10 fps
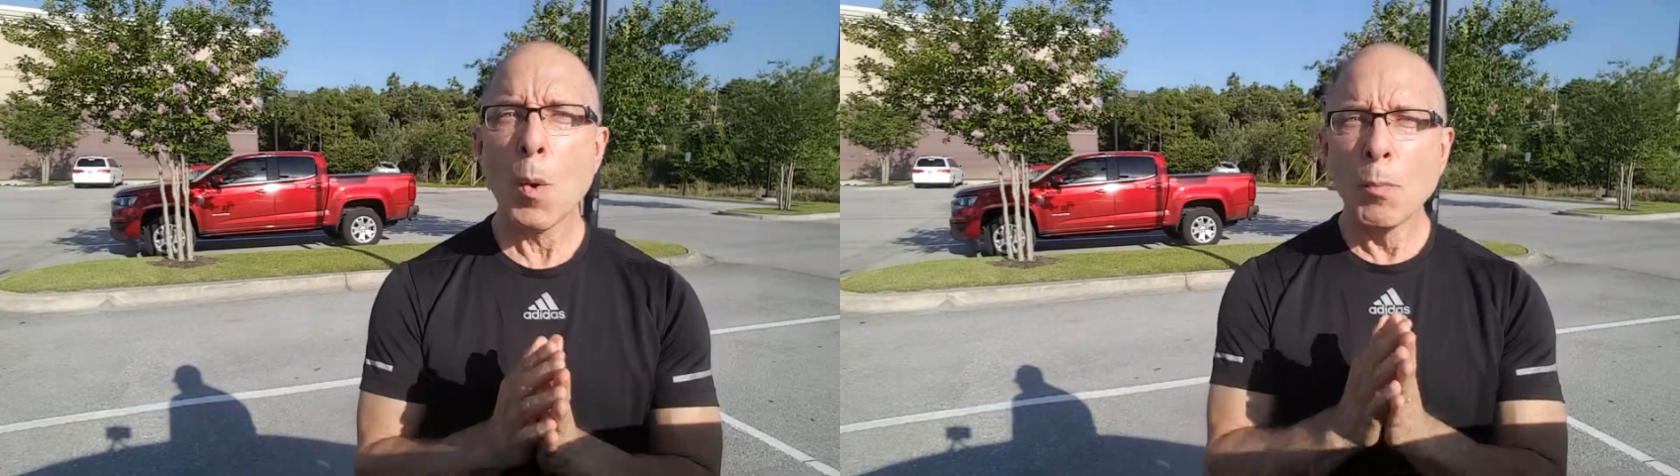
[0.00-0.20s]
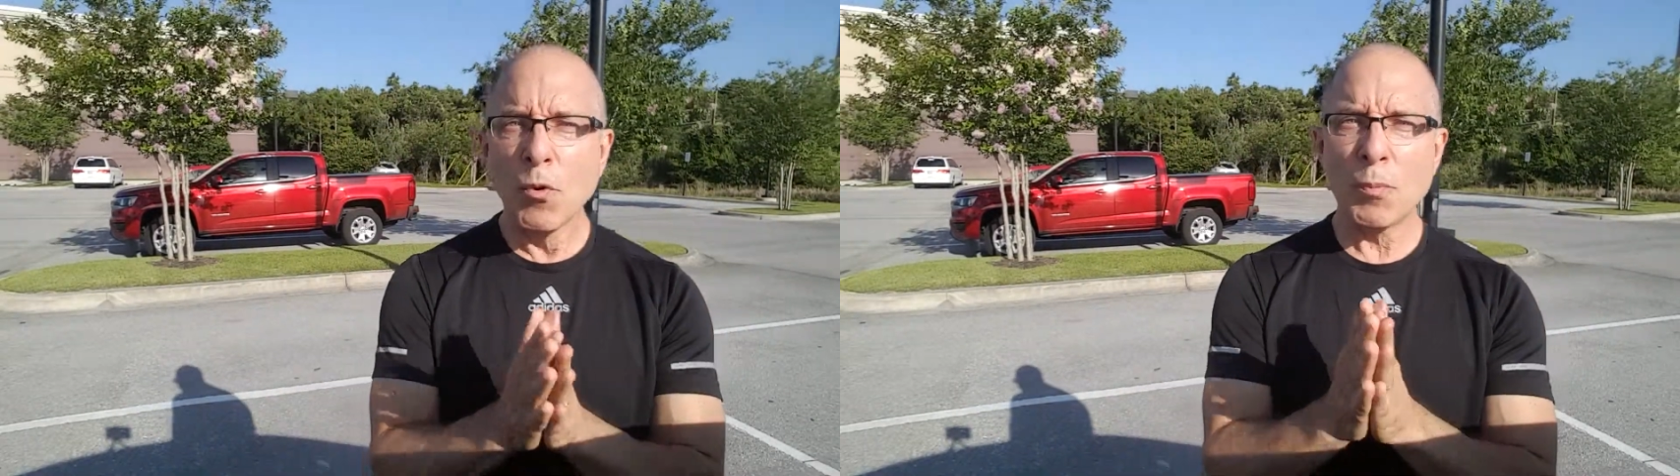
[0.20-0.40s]

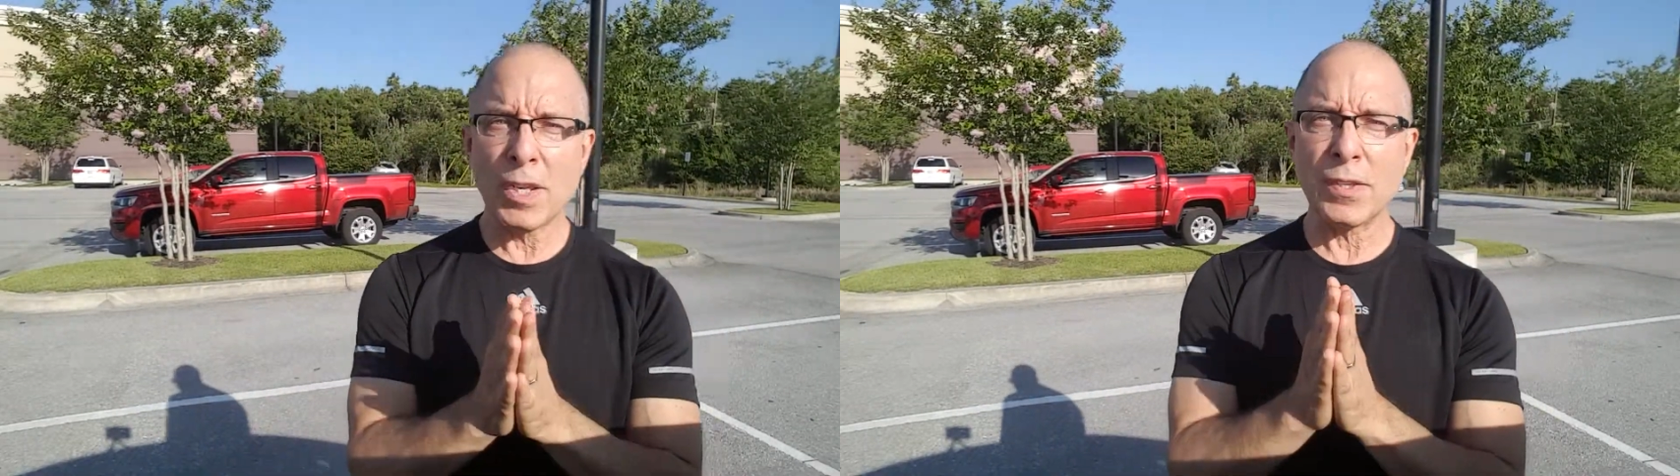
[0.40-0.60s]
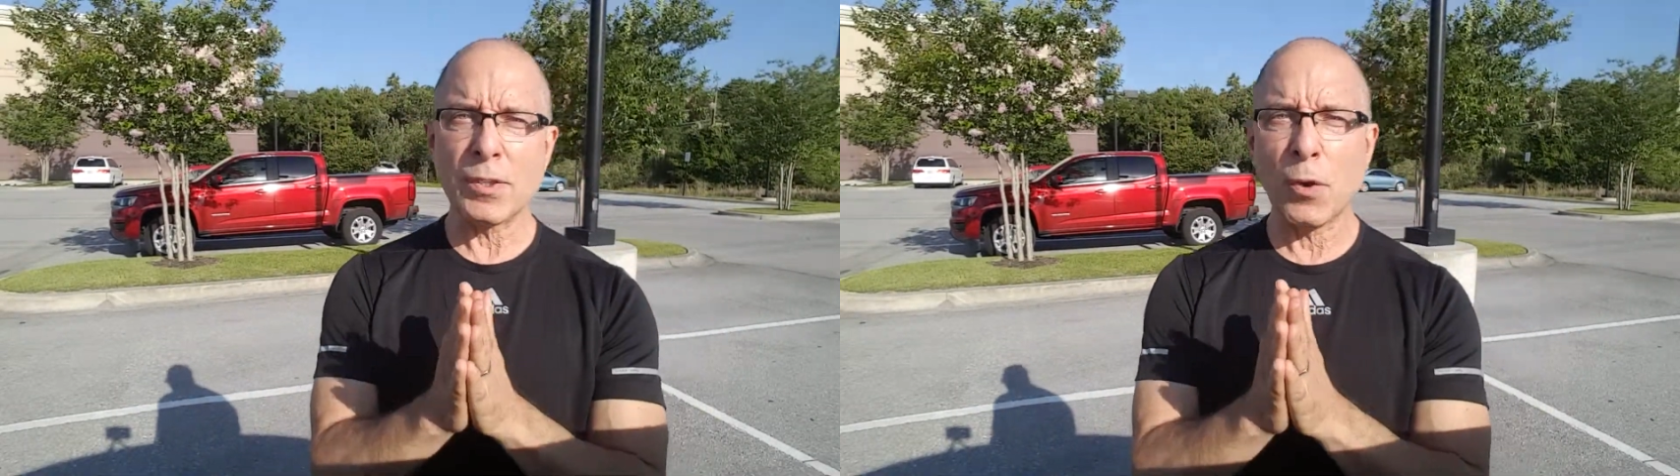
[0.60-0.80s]

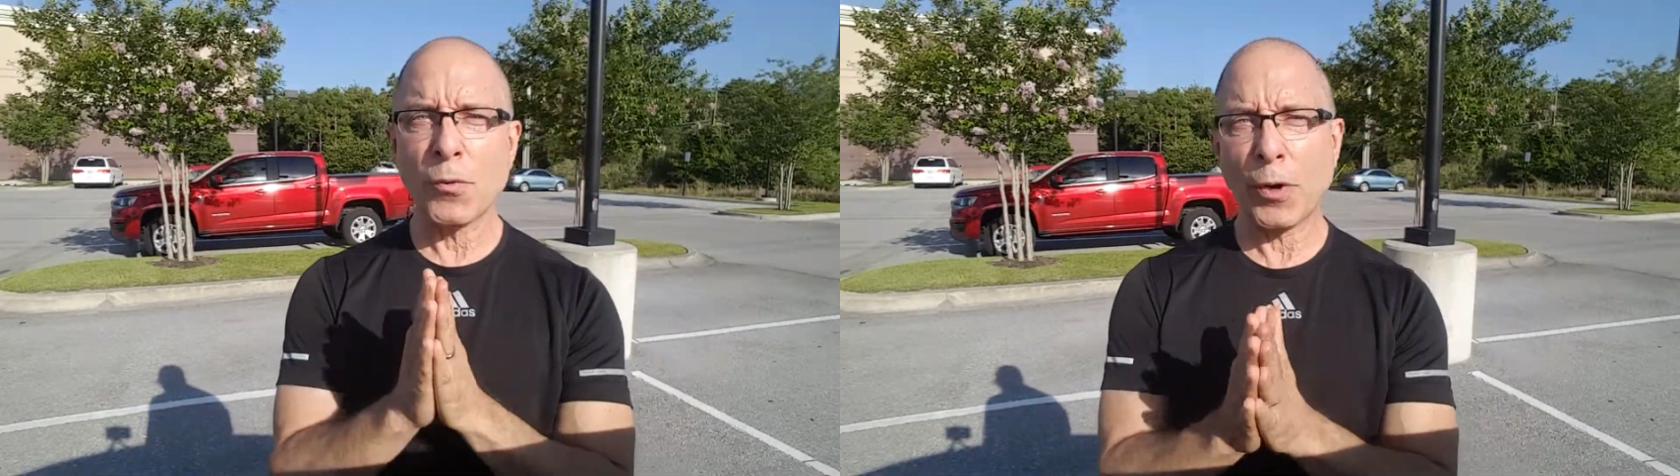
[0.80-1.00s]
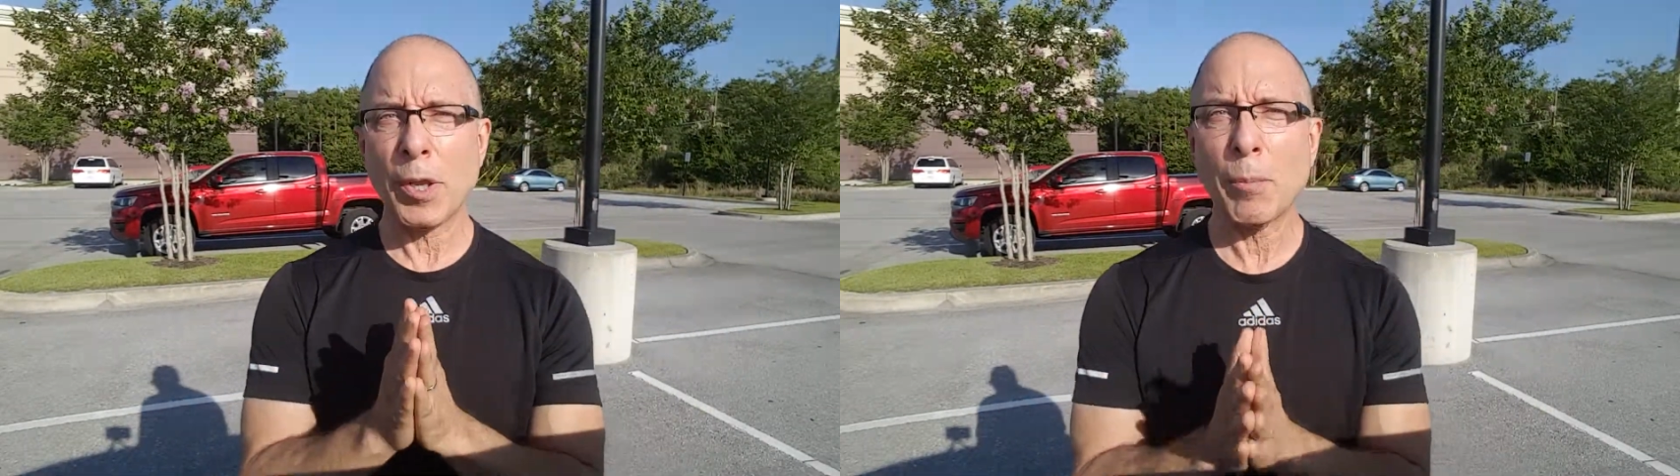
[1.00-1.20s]
Movement is so
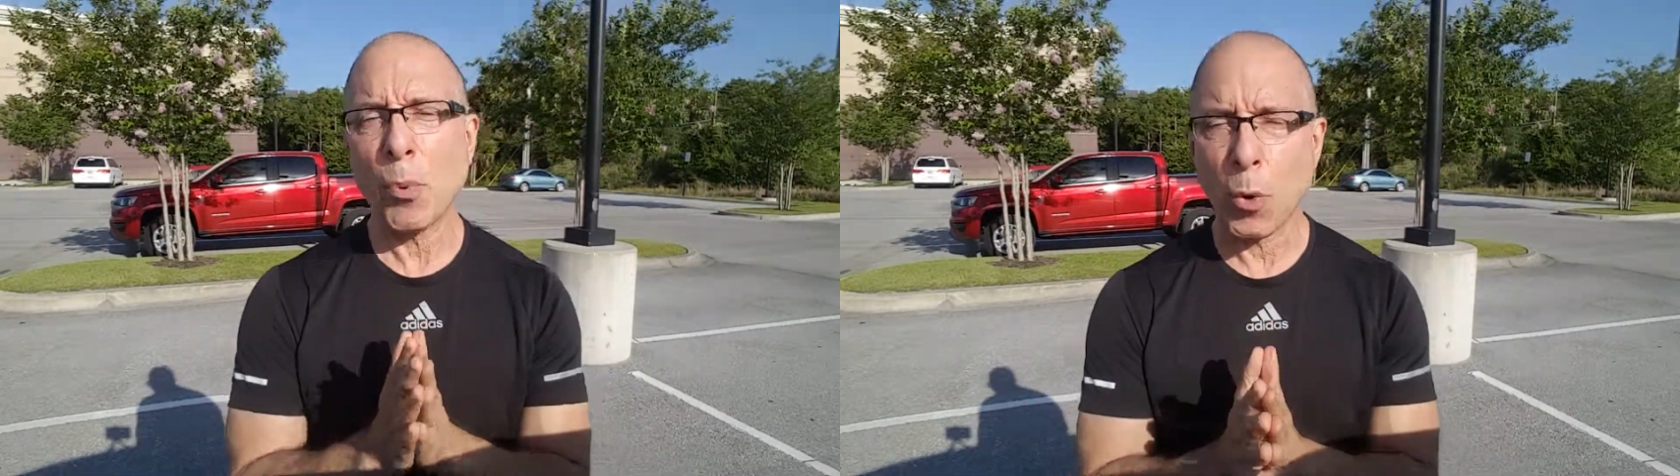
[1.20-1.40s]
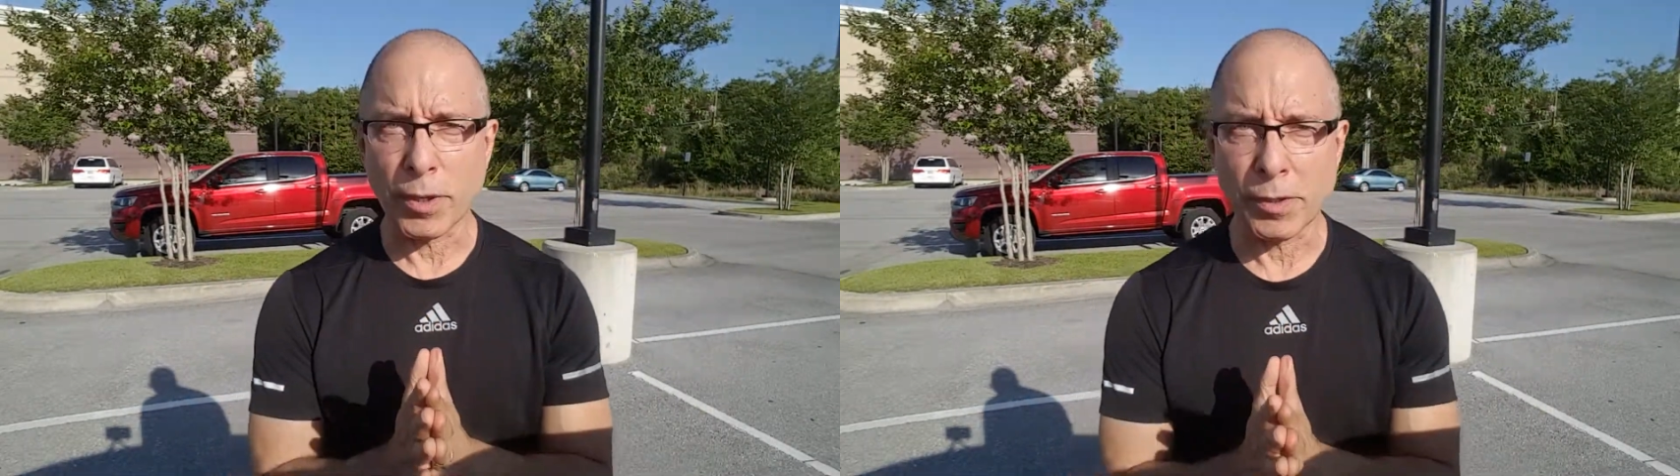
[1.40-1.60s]
very
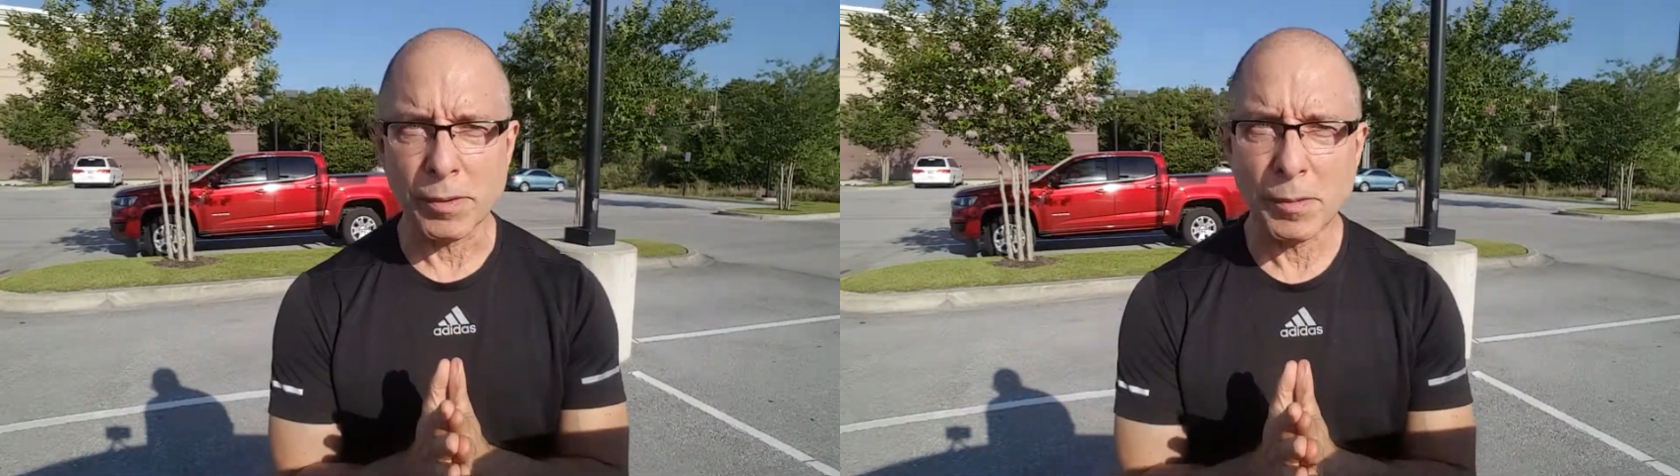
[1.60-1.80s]
important.